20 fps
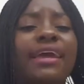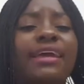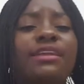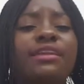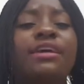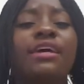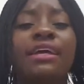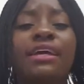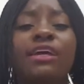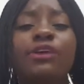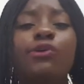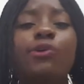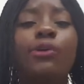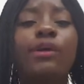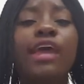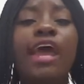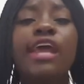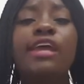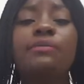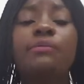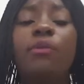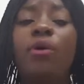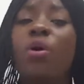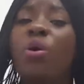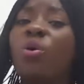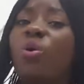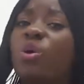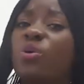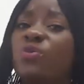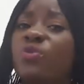and you gain more
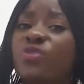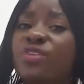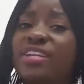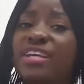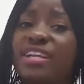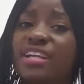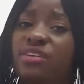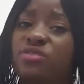confidence,